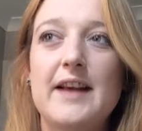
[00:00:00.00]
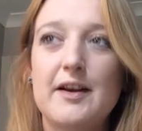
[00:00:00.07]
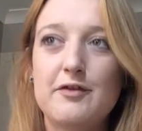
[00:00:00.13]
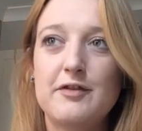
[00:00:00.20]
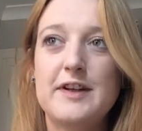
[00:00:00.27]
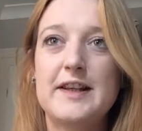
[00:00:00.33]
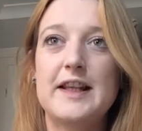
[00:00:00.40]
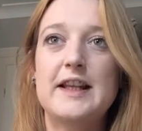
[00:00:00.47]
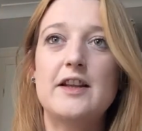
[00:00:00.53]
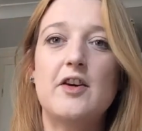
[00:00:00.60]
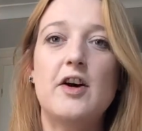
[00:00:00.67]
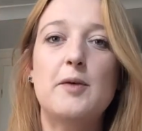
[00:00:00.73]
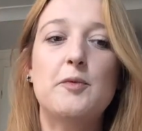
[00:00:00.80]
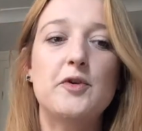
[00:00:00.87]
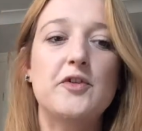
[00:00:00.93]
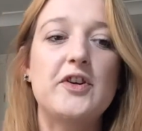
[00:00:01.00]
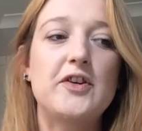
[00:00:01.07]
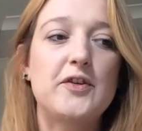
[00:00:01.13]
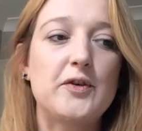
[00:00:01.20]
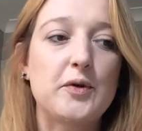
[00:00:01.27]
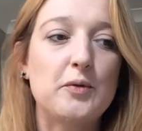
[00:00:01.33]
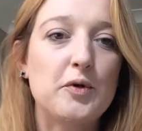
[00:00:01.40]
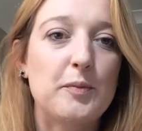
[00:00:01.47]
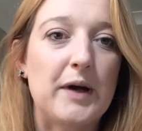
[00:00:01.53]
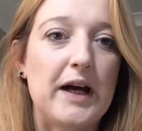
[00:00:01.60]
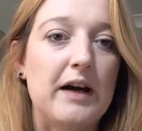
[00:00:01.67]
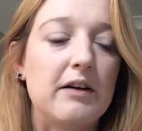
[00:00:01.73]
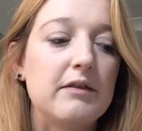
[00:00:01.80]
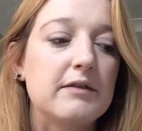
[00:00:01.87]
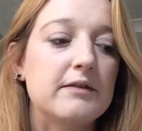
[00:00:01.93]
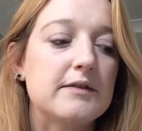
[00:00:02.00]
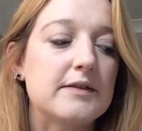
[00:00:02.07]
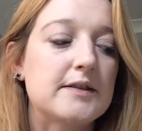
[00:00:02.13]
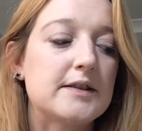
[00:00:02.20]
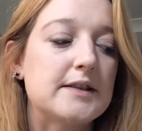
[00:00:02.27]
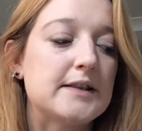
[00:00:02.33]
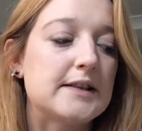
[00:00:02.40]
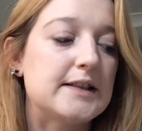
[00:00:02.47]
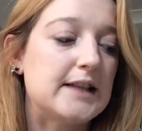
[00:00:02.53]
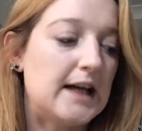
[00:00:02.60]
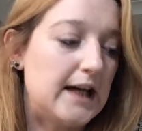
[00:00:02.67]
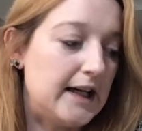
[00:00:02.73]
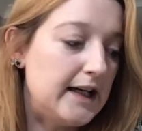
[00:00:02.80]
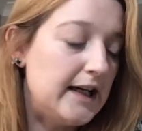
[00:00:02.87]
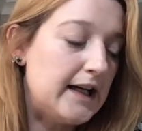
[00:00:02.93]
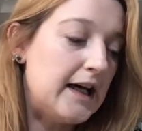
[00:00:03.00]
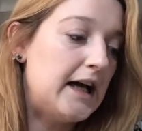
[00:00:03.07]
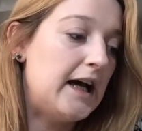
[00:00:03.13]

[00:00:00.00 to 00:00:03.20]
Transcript: everything that I wanted to talk about today.